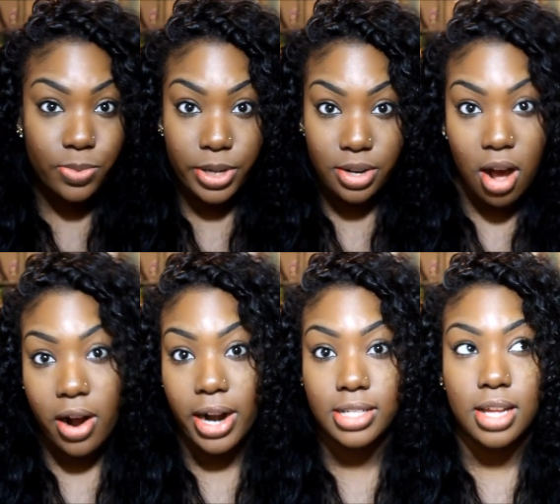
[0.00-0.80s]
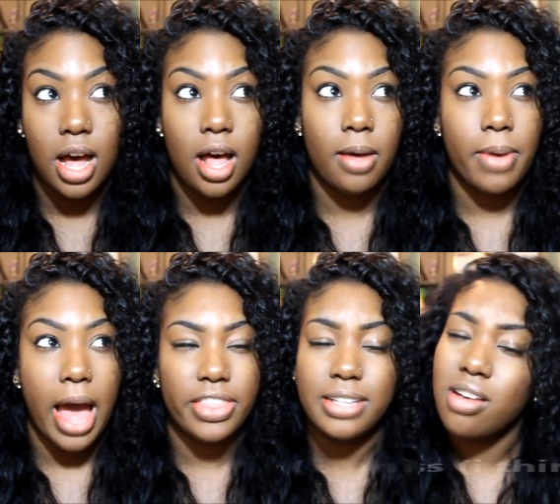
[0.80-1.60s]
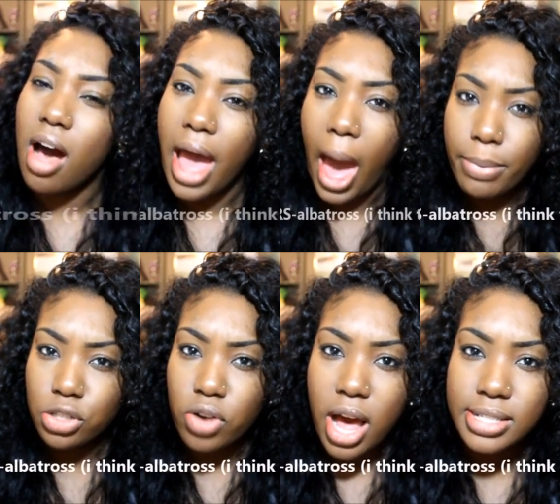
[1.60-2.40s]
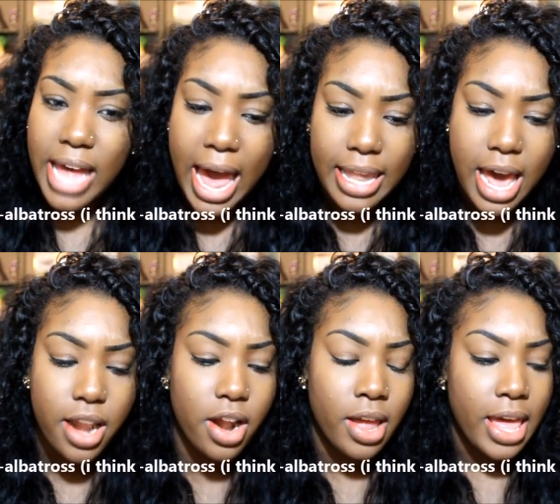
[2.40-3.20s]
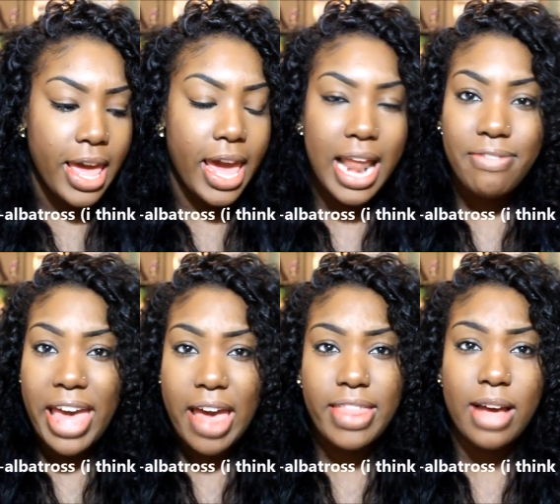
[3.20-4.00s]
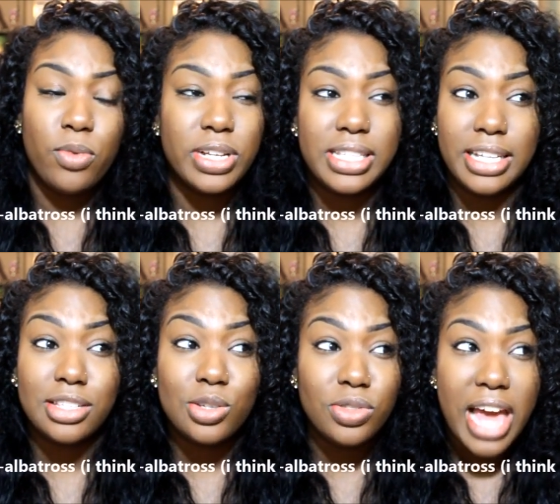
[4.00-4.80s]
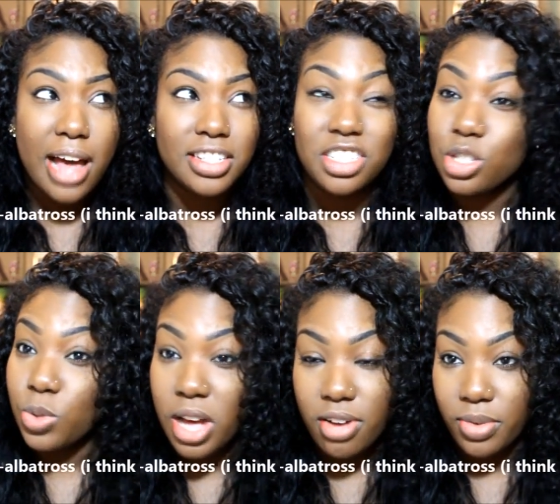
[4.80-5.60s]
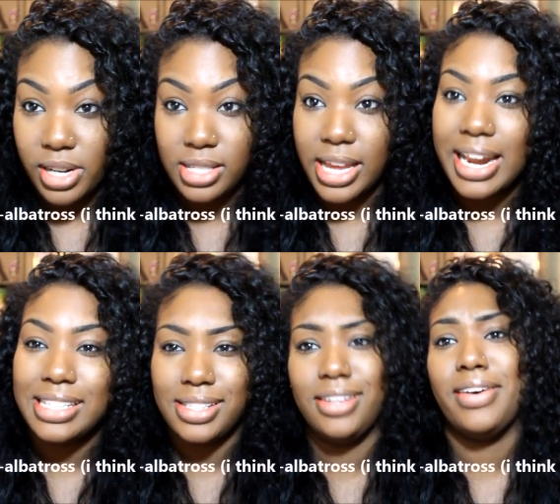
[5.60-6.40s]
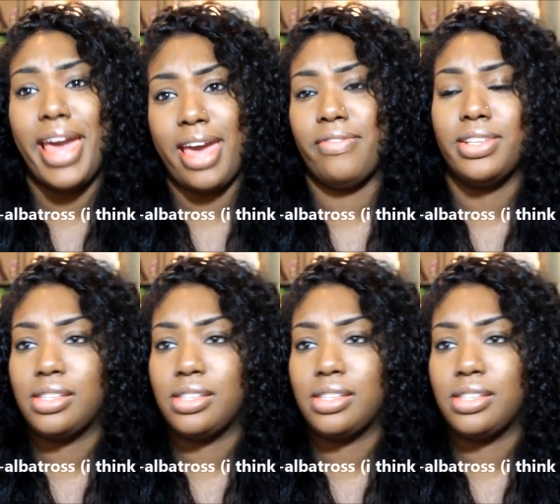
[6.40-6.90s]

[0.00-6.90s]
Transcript: with NARS. Um, I think it's called Albatross Highlighter. And I've had that one since 2012, I want to say. And I still have it.